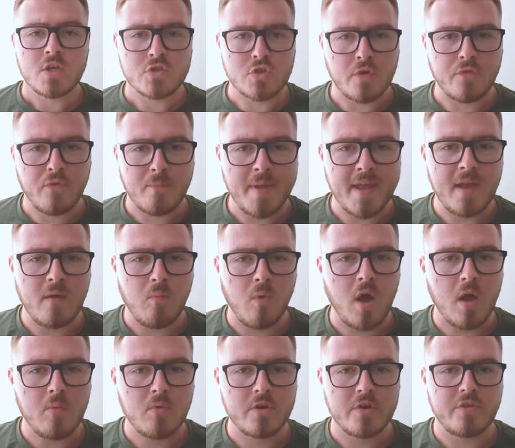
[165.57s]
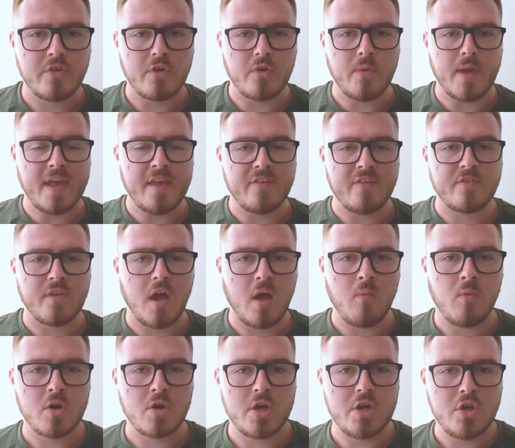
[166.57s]
So from here, what I want to do is I
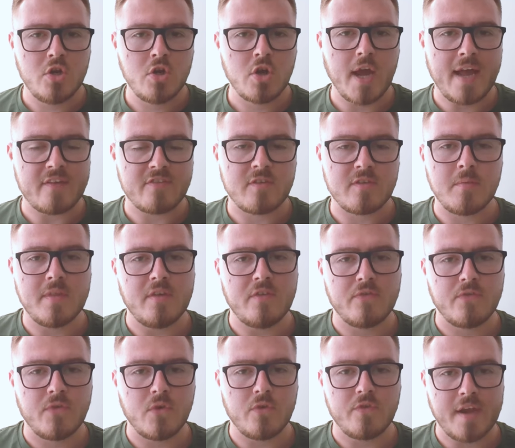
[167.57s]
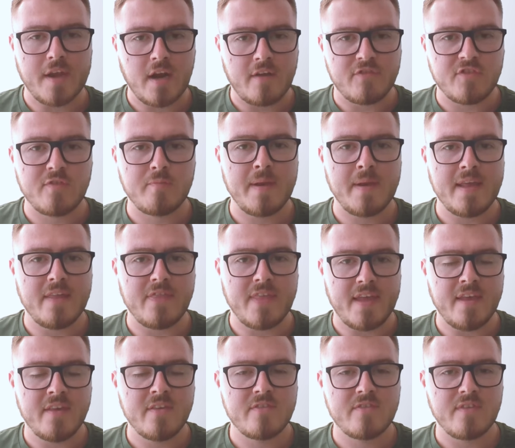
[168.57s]
want to look at some of these foods and I've split
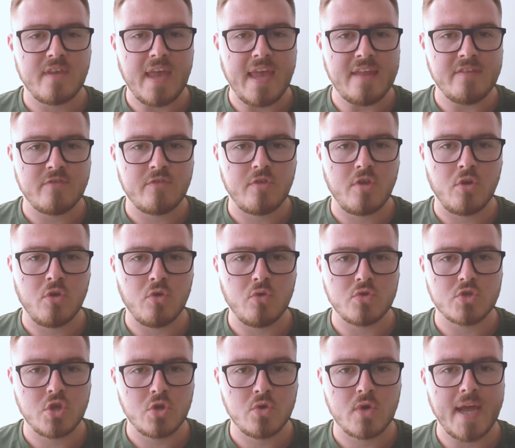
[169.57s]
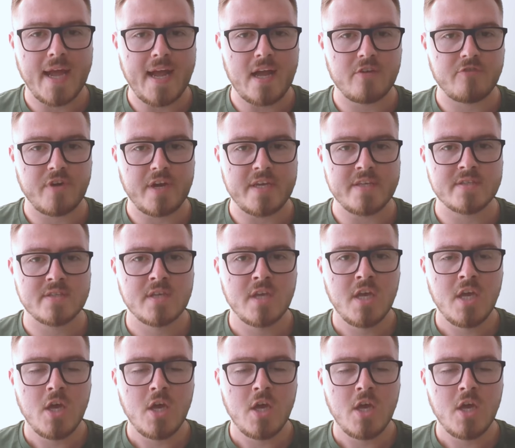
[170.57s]
this into two categories.